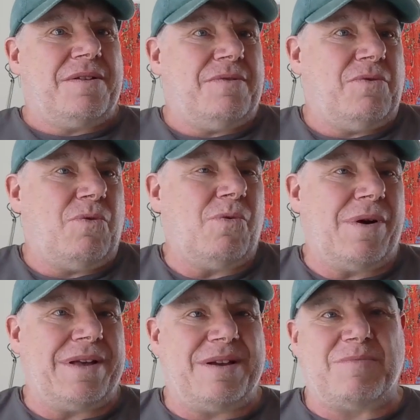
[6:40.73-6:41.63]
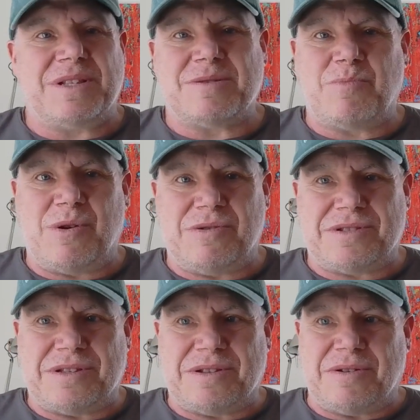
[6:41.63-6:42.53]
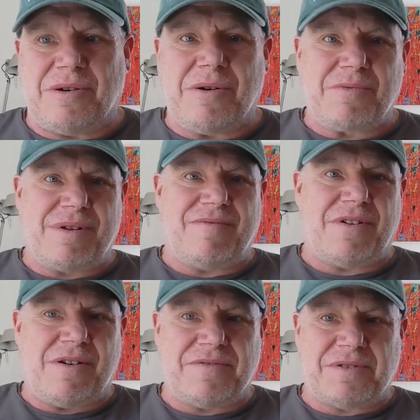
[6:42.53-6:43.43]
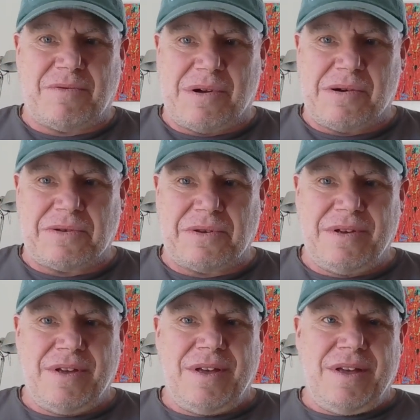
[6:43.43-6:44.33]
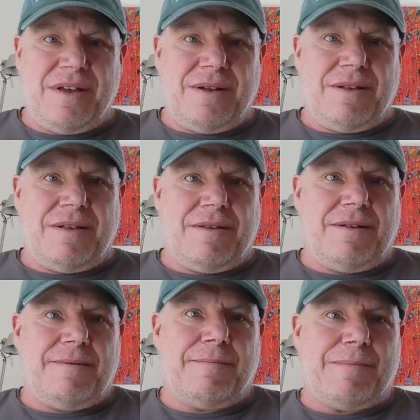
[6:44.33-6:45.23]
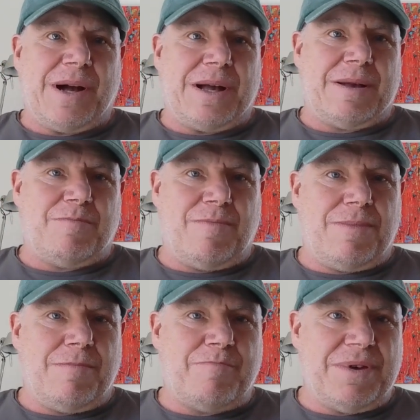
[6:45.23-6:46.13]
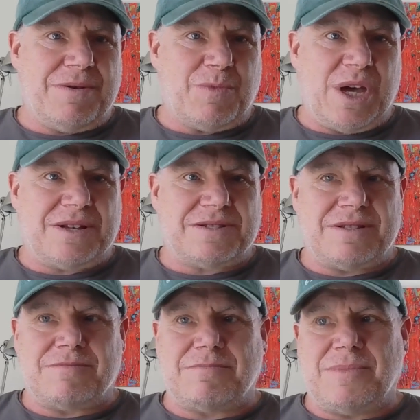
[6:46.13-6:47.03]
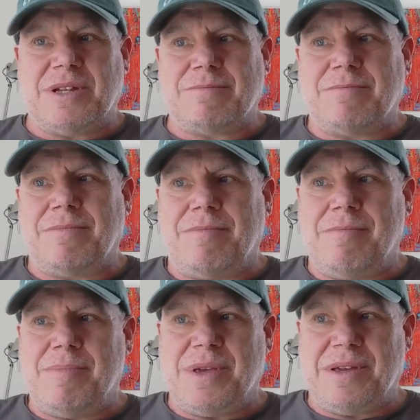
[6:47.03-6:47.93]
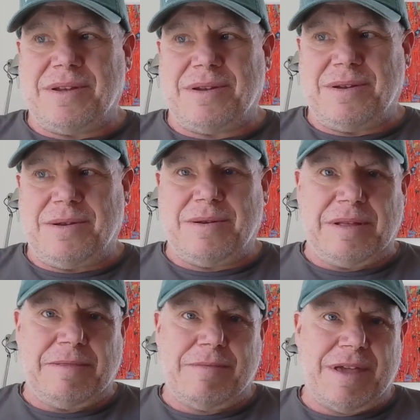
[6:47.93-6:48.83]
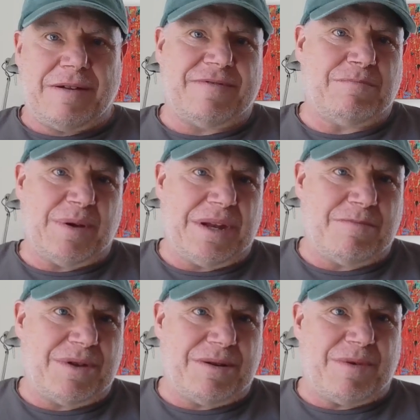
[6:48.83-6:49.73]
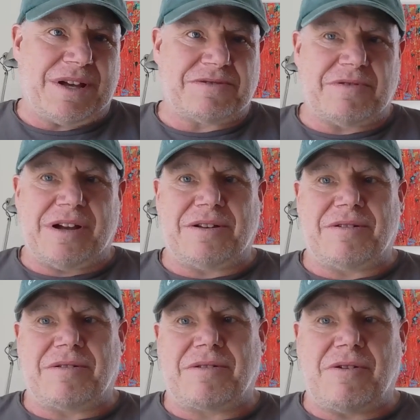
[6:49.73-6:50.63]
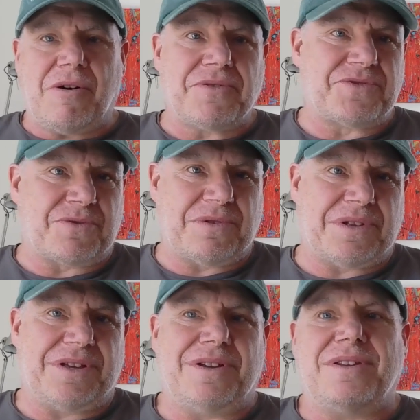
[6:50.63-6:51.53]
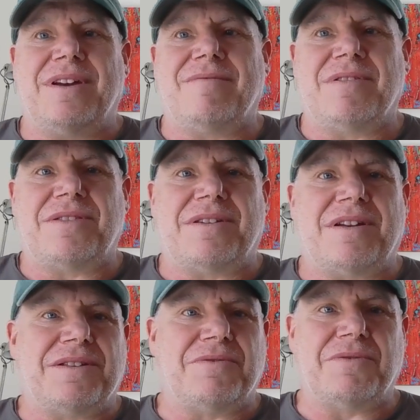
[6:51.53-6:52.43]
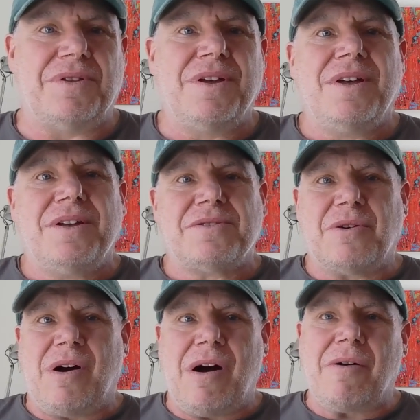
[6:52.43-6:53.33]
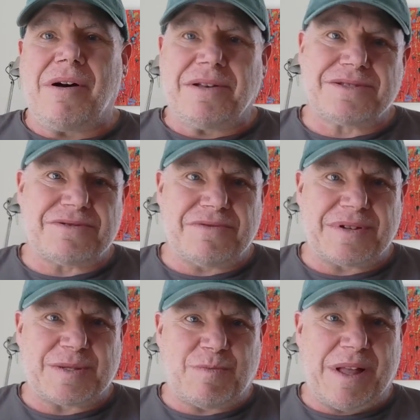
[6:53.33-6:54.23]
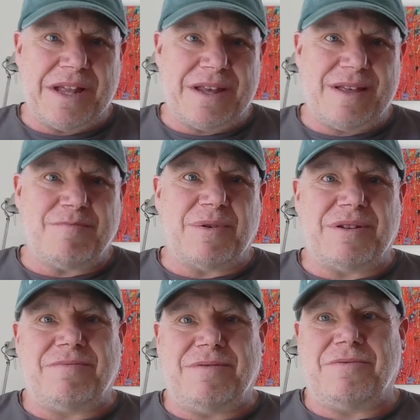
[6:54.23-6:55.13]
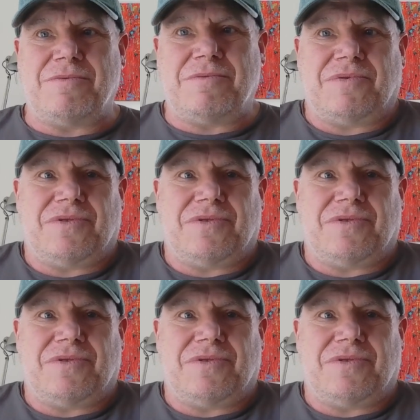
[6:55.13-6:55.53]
who I am as a person, all revolves around my BMX and, and being having been a BMX rider culturally and everything. I don't know how else to explain it, but if you